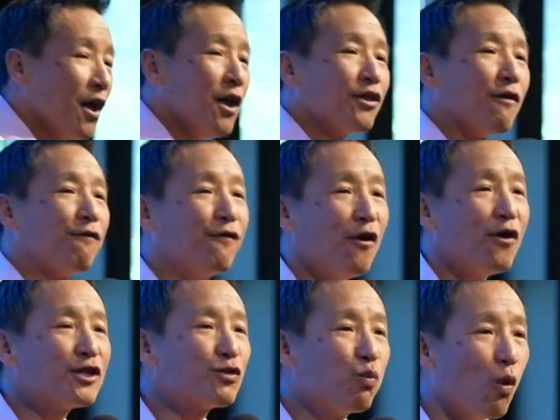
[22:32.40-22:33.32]
The
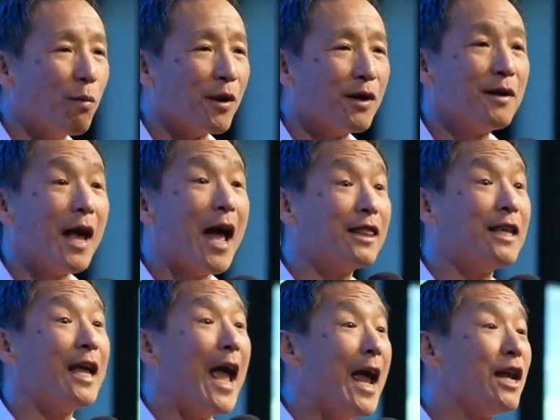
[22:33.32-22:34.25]
first woman, at
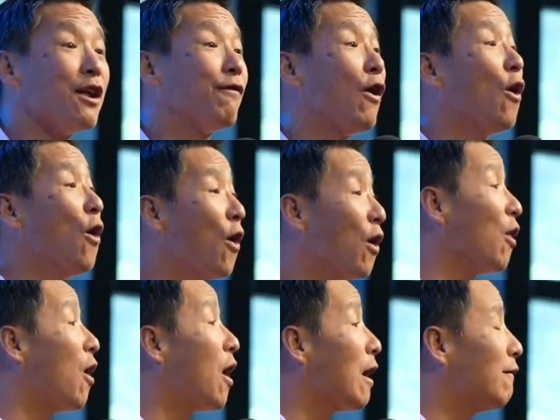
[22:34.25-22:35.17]
the end of her
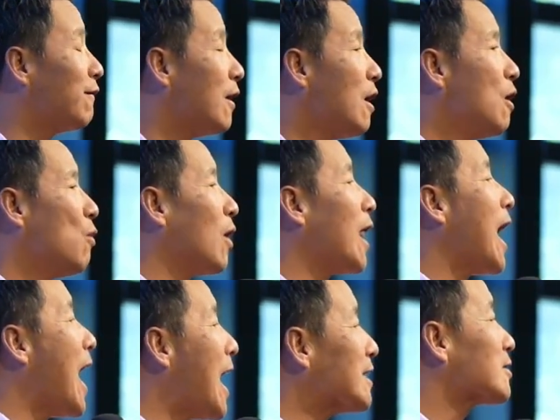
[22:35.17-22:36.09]
life, will
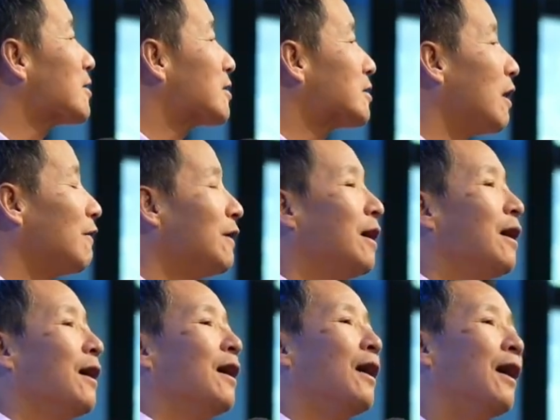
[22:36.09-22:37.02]
ask herself,
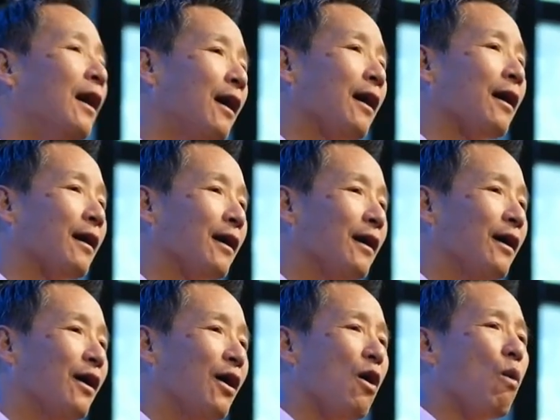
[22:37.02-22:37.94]

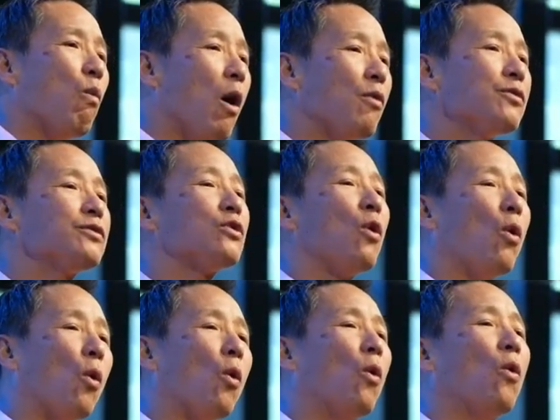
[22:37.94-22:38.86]
what was
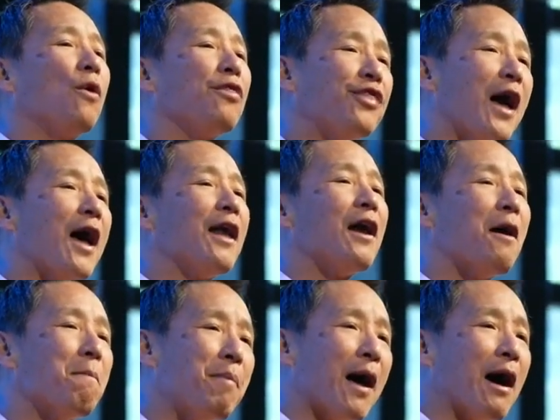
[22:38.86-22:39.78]
all that
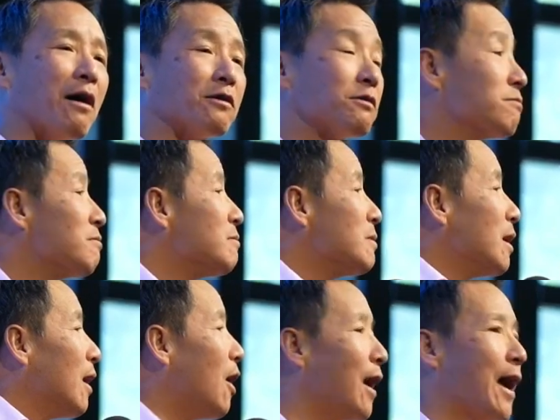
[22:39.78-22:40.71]
about?
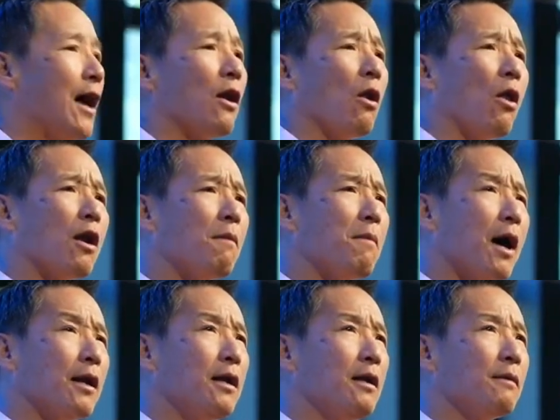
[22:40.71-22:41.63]
I had a lot of
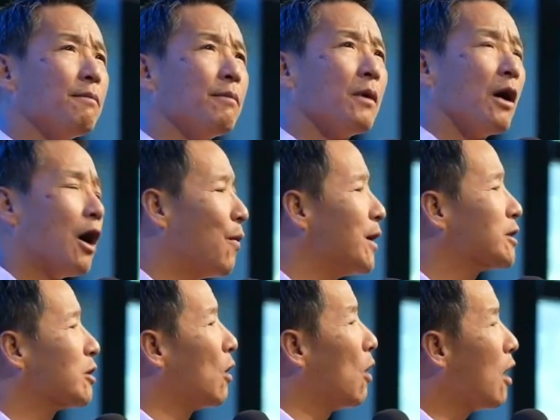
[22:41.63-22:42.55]
money, I went
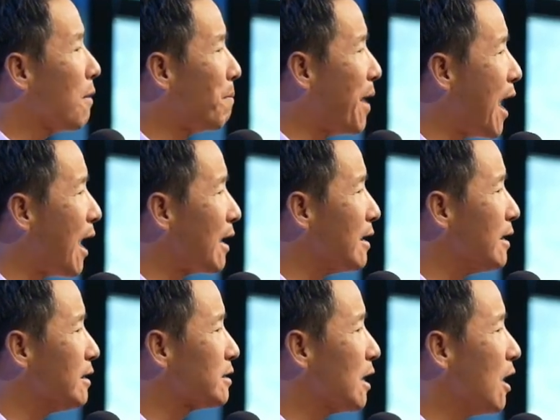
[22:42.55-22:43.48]
to a lot of
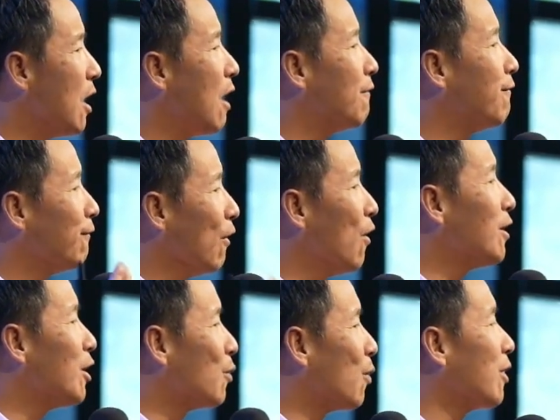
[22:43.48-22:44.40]
parties, I
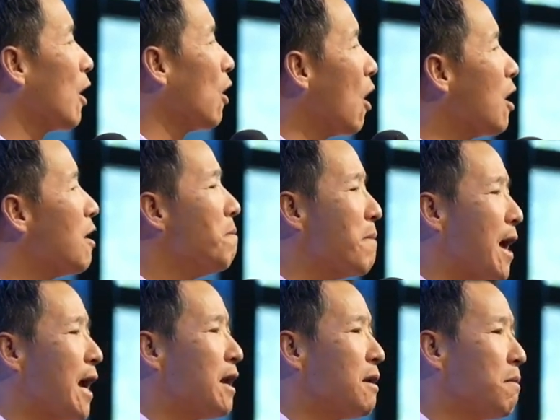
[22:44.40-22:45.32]
flirted with a lot of
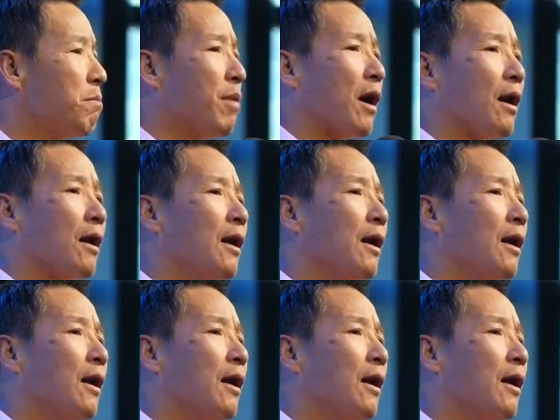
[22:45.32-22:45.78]
men, but